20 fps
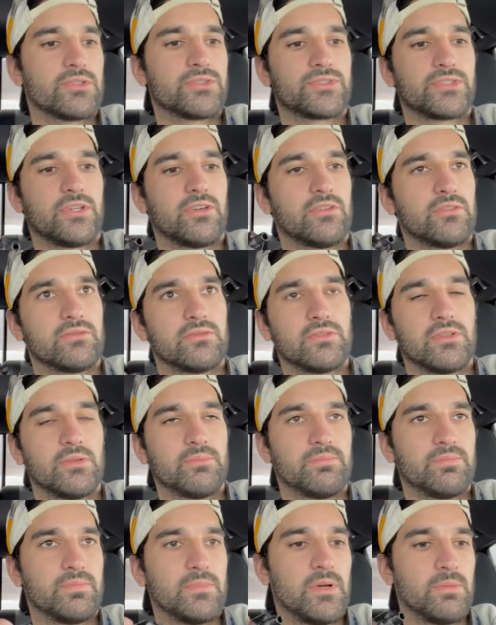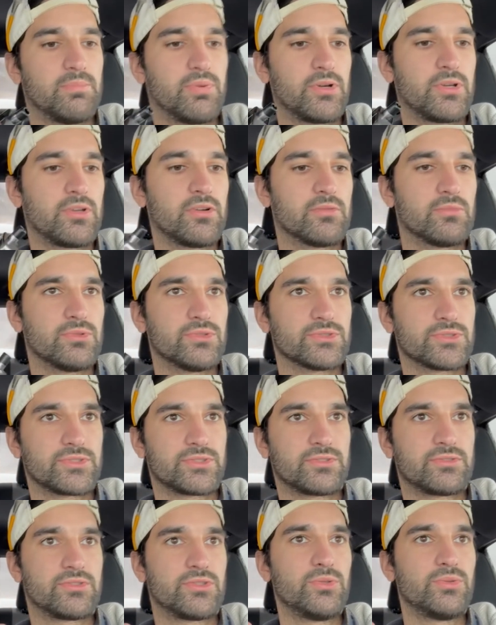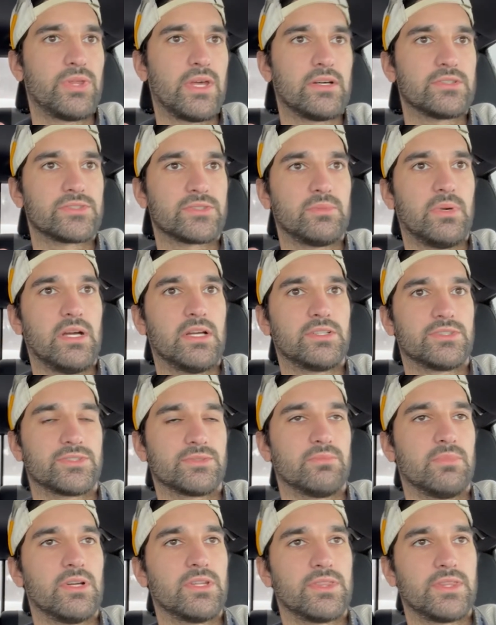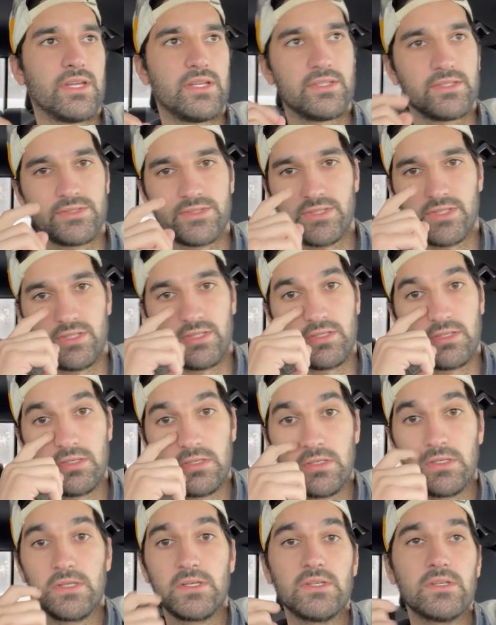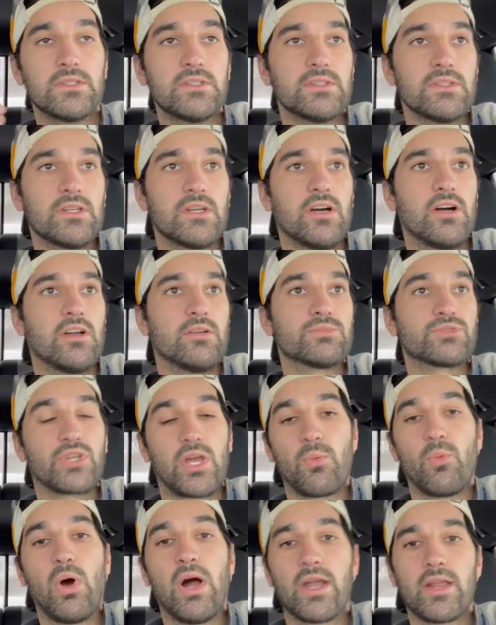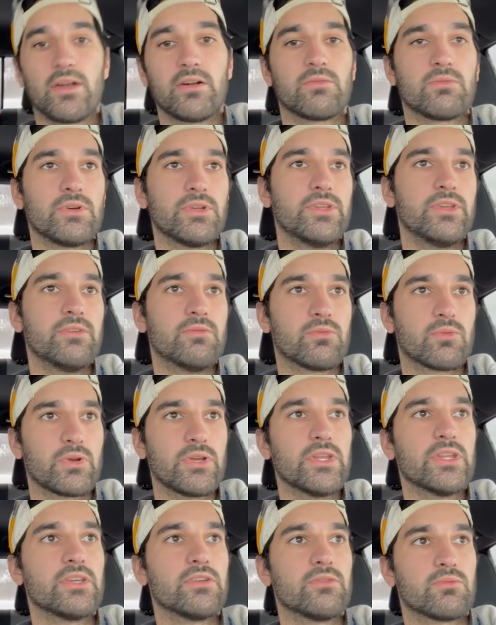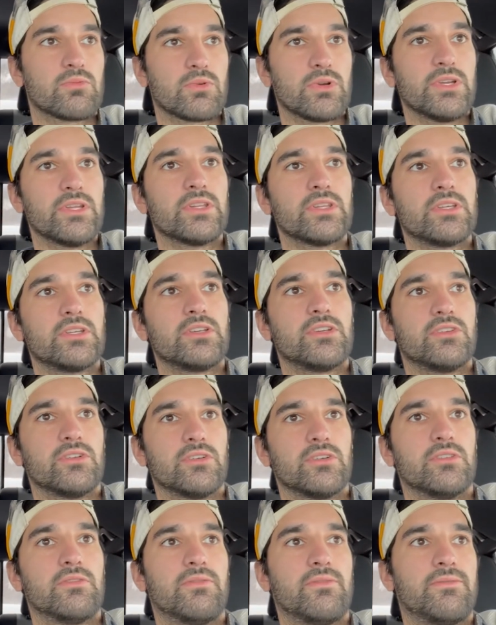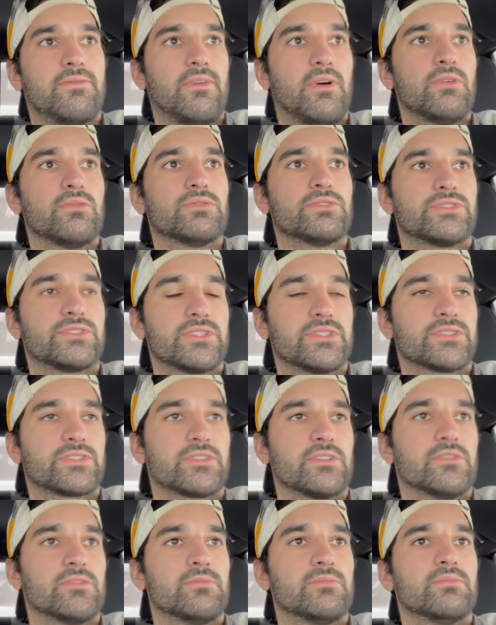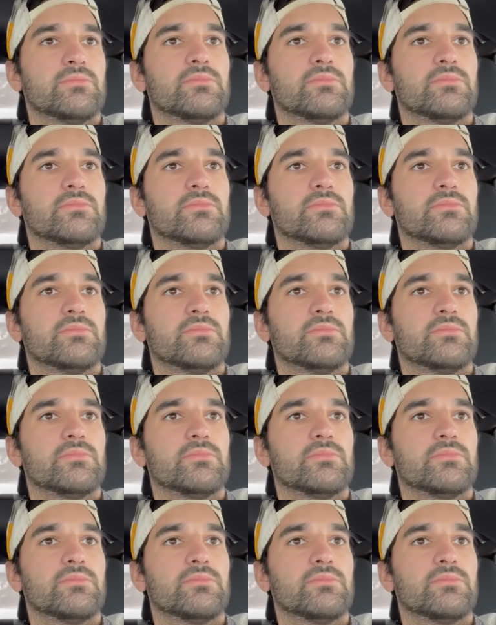so I'm putting almost 2,000 miles a month on this thing. So I wanted a really good phone system